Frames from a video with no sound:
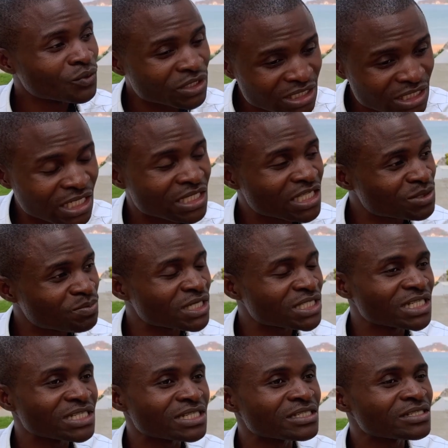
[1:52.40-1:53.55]
We treated this
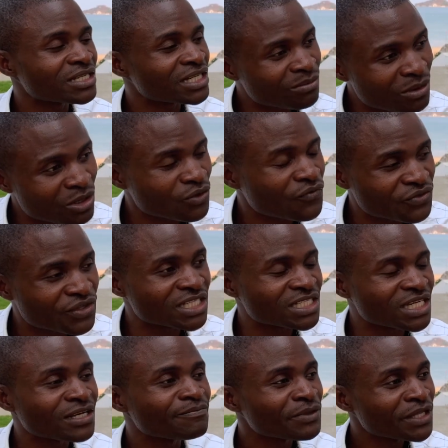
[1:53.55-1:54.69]
patient, came out of
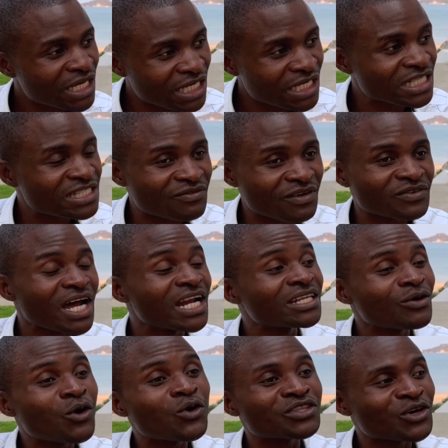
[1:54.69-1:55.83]
theater, he really survived, and
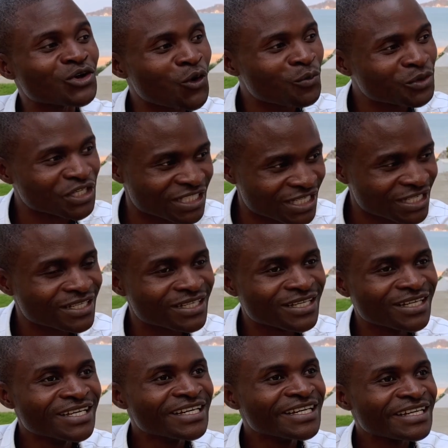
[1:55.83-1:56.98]
all the community,
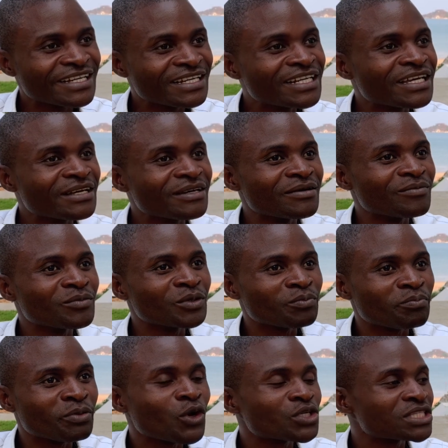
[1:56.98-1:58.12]
really,
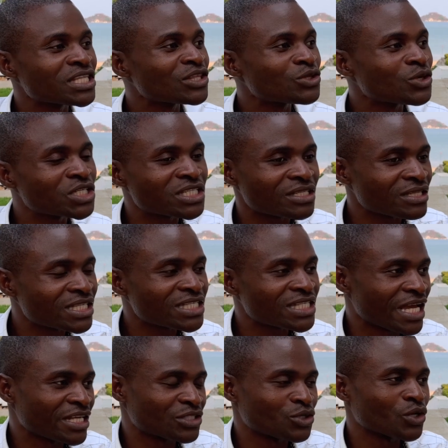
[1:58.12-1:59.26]
because they thought this
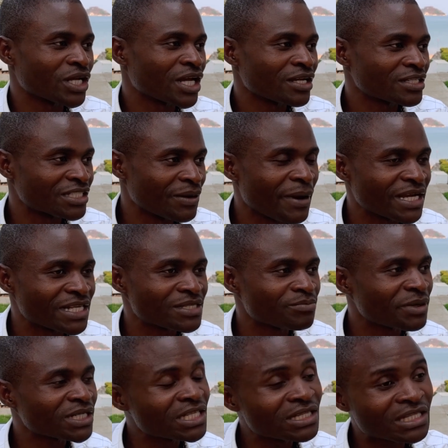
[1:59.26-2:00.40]
guy is gonna demise,
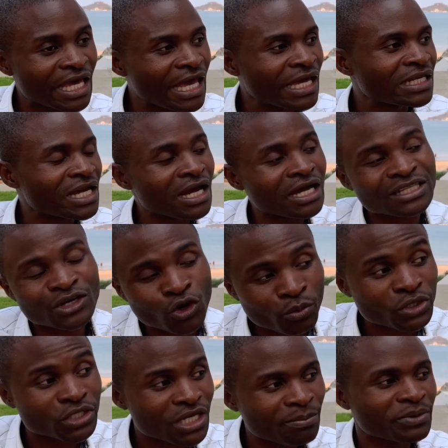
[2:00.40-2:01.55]
but in the end, the
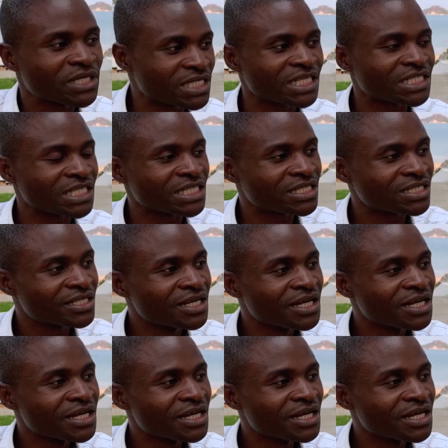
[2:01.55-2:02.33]
community appreciated.